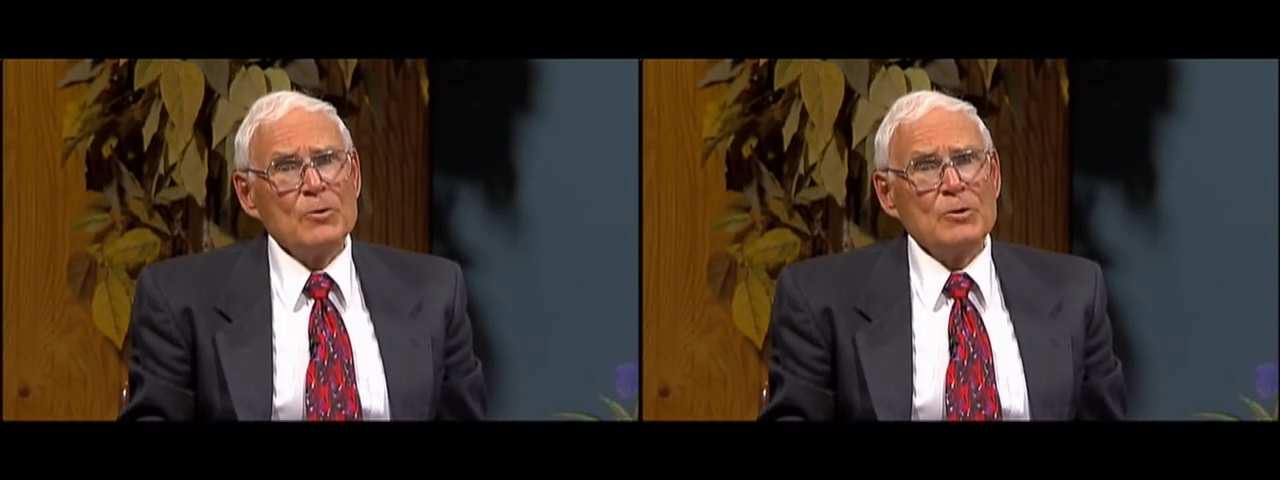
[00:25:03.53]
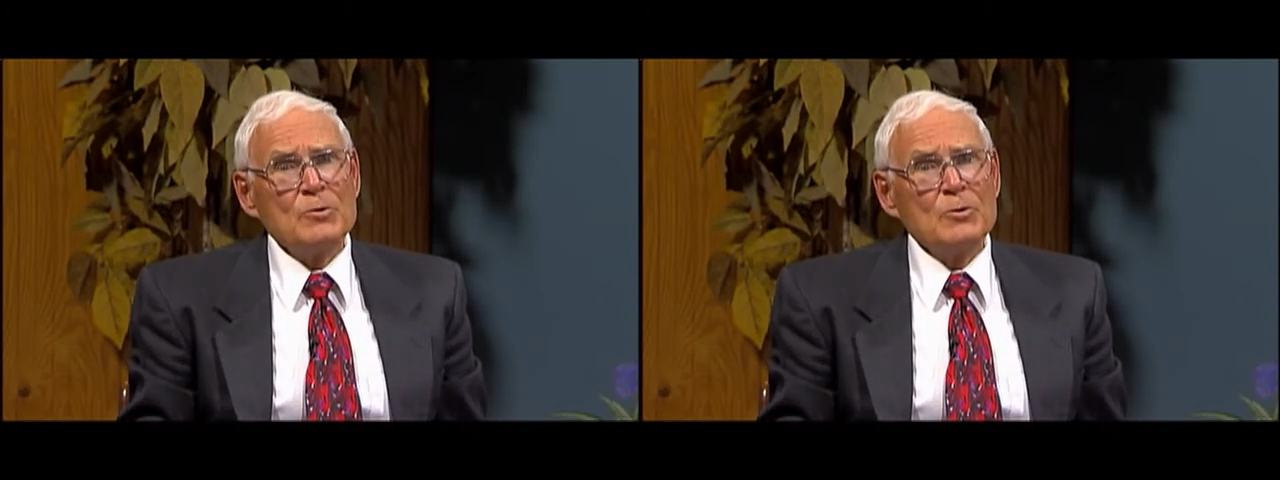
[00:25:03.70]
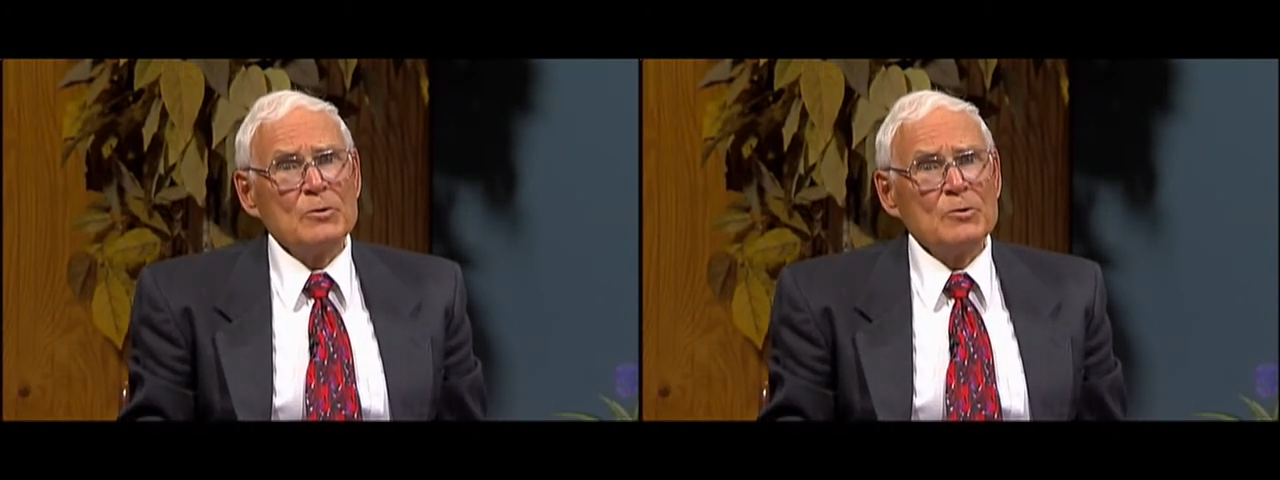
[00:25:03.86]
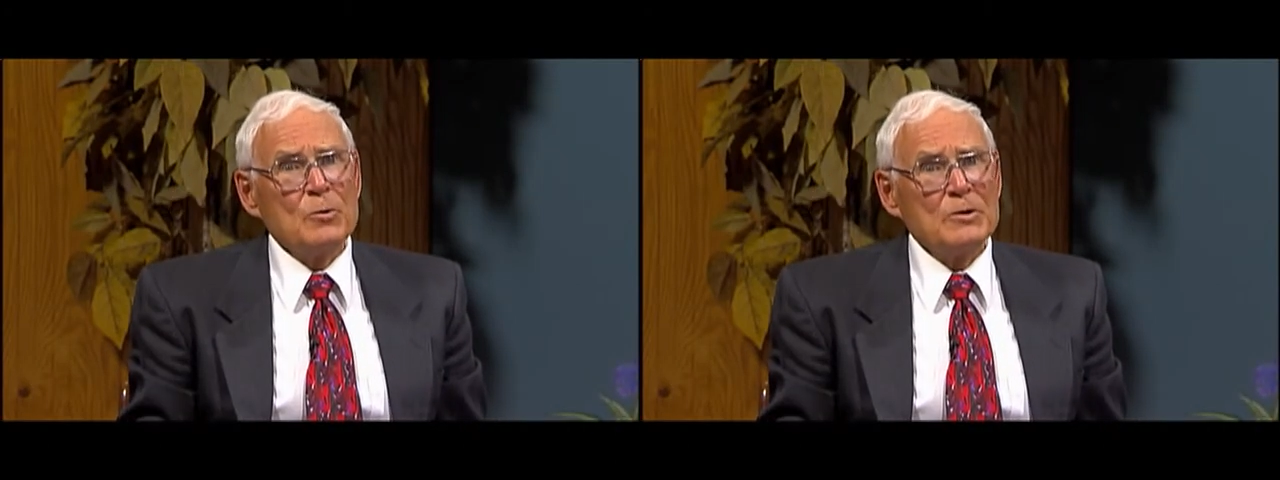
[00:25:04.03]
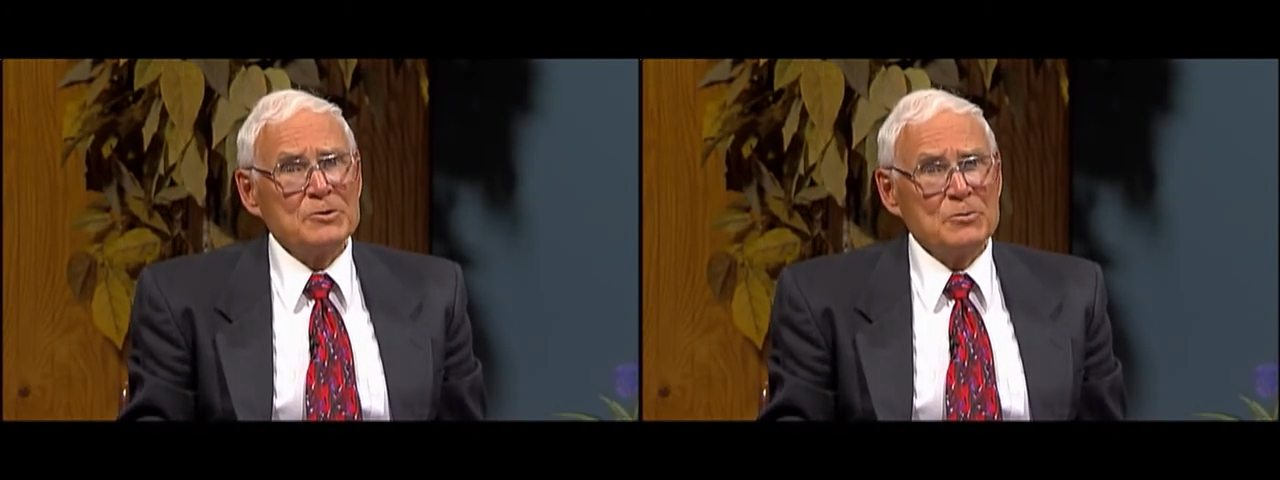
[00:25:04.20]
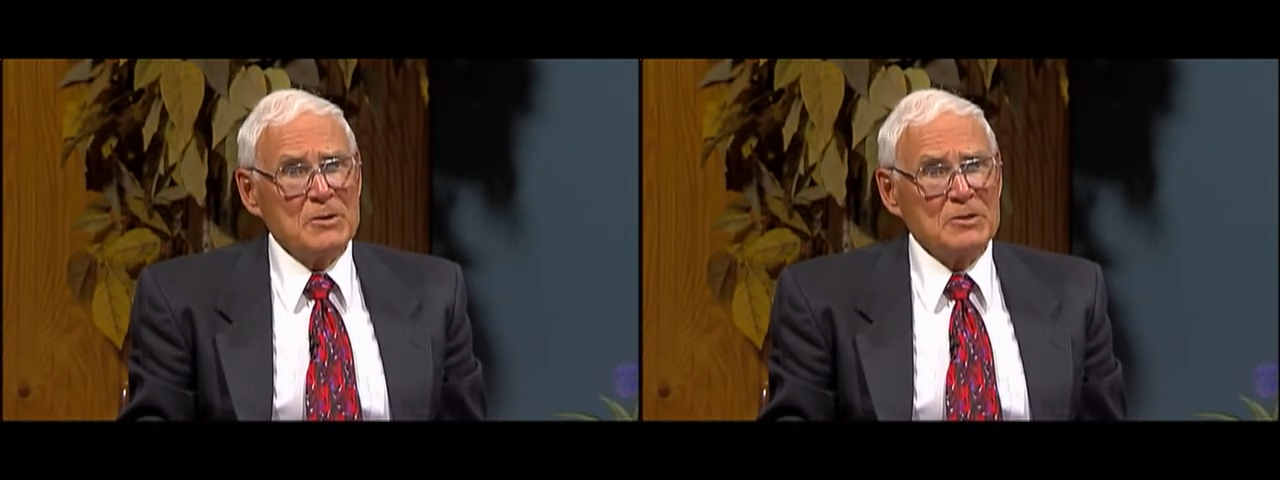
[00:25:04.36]
you do it
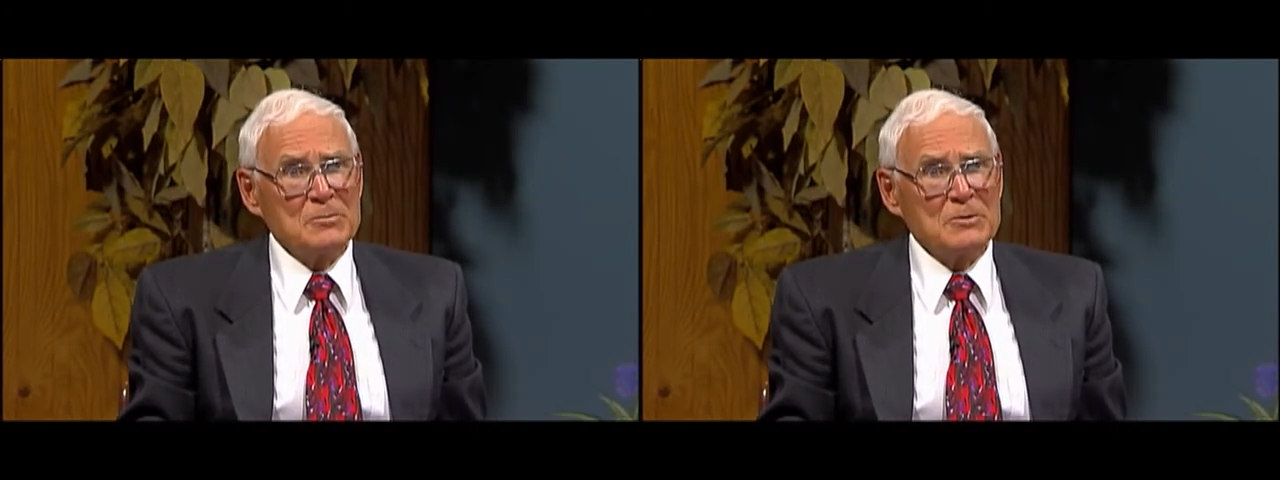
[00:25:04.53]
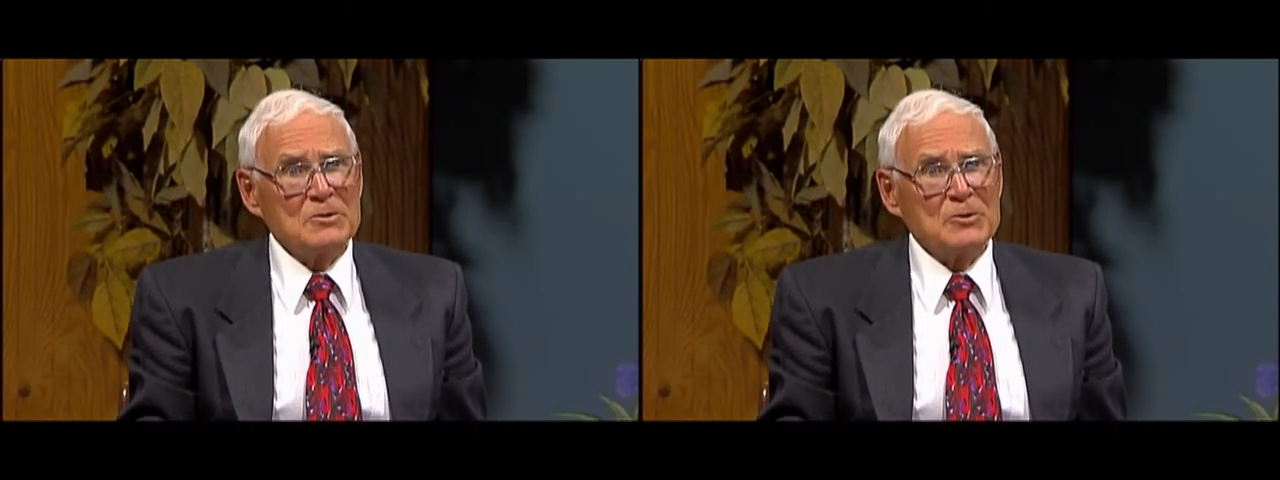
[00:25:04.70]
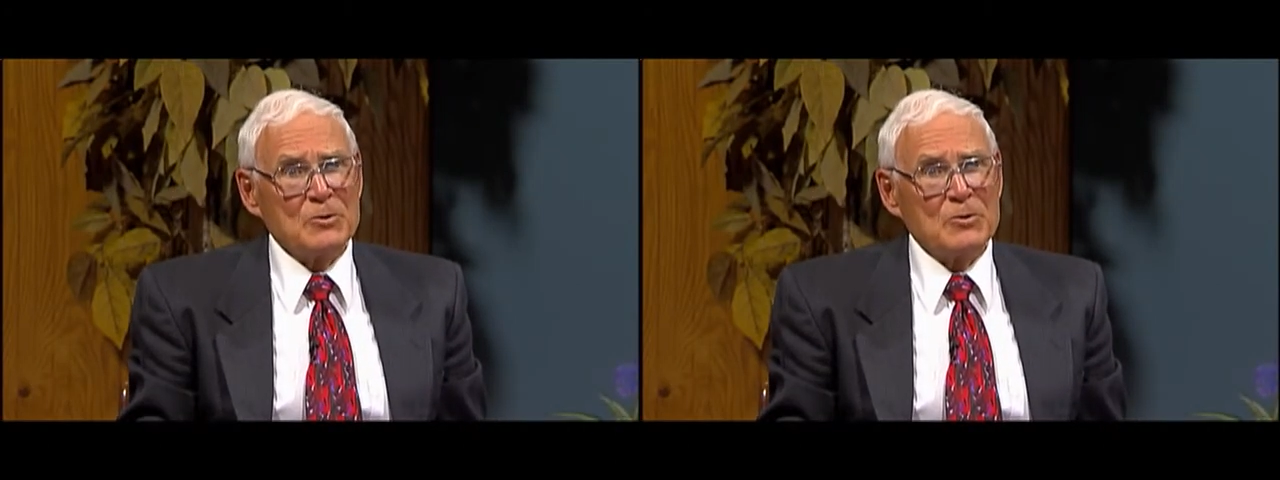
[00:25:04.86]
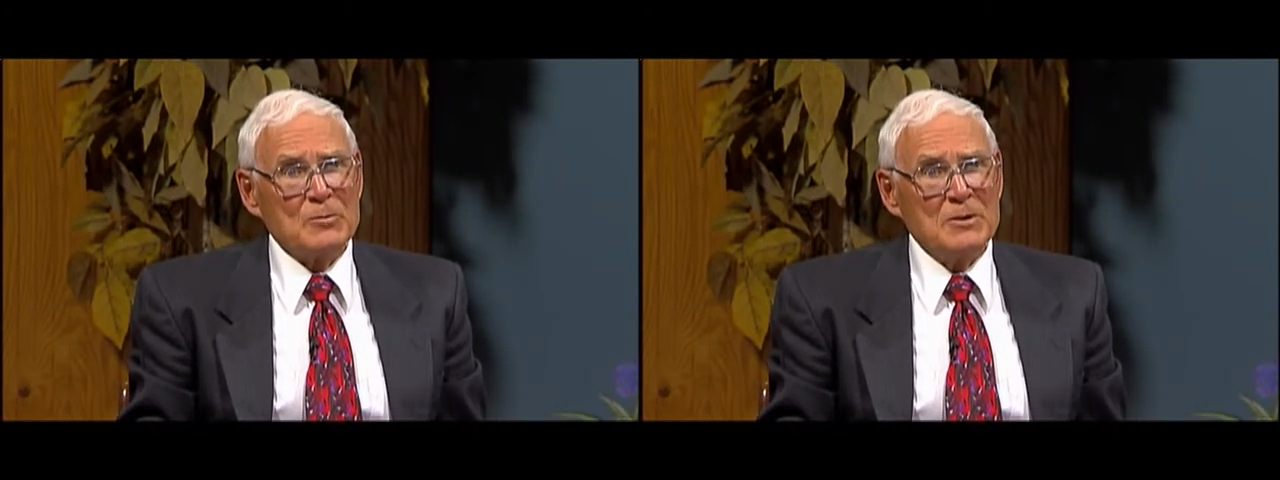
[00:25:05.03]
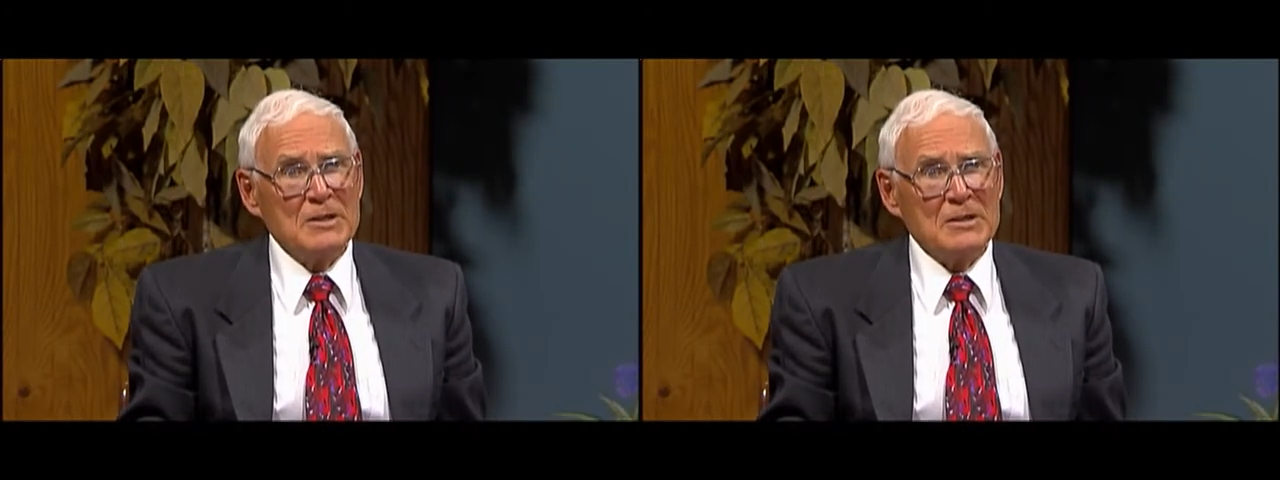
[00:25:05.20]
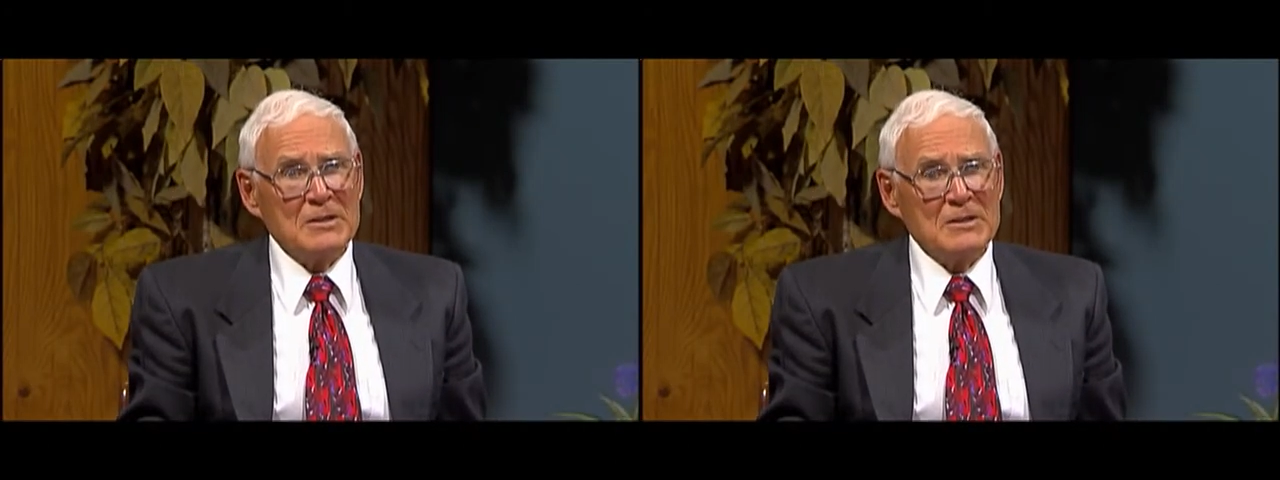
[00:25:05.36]
what your measurements are going to
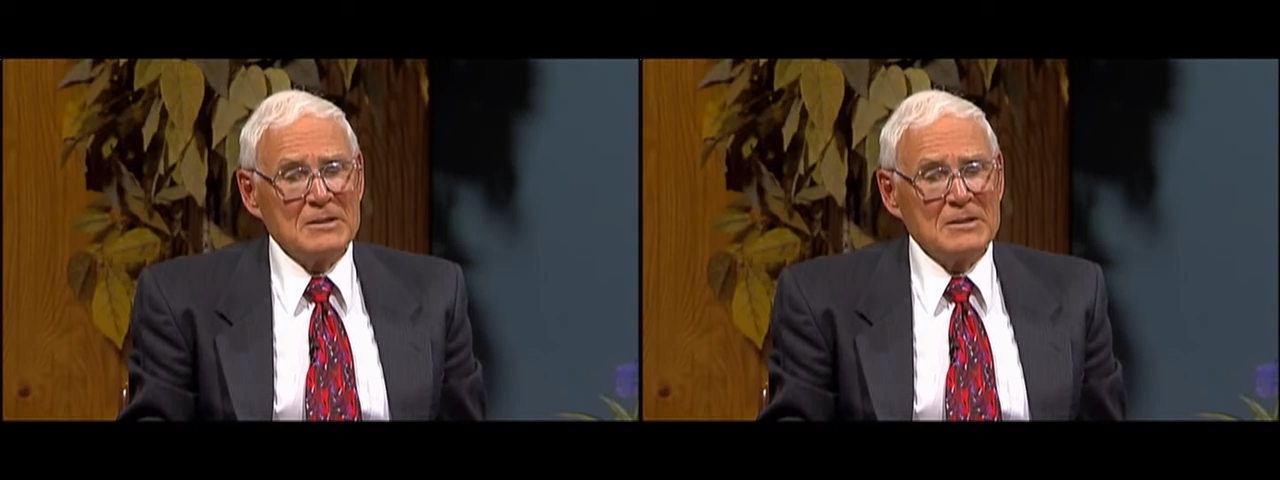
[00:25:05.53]
be."